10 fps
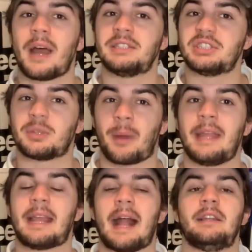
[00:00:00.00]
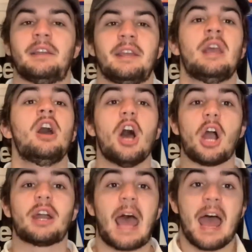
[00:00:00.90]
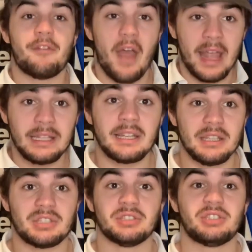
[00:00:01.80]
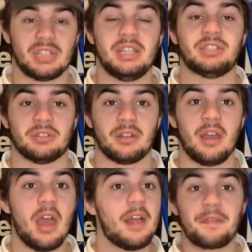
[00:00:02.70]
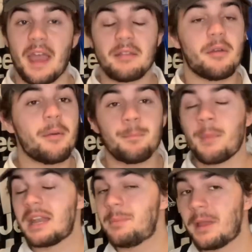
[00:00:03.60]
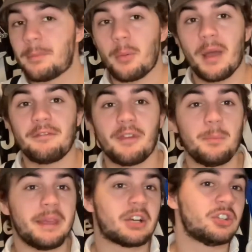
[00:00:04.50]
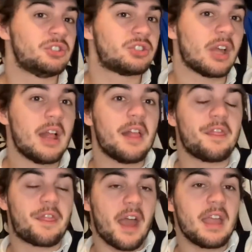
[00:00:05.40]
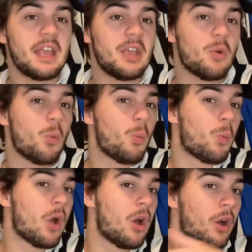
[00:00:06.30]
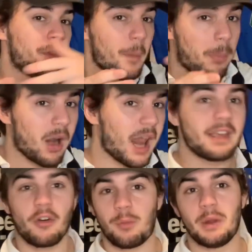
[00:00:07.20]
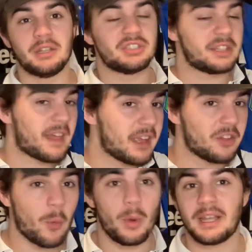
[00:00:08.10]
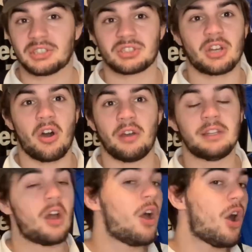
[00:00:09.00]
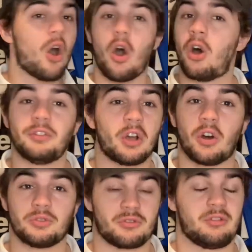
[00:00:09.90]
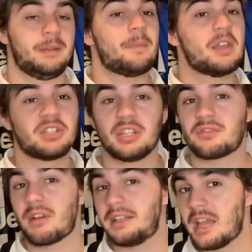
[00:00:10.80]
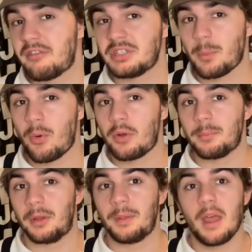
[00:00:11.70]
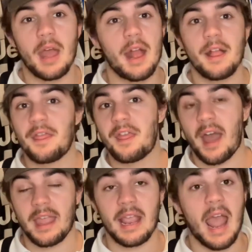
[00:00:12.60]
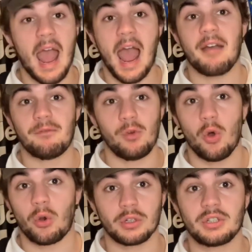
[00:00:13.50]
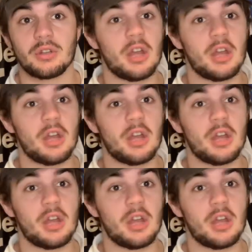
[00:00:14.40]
anticipate Cagliari are going to have a decent season. Many people may think because they were the playoff winners that they are the weaker side. On the contrary, since Ranieri's appointment, they have looked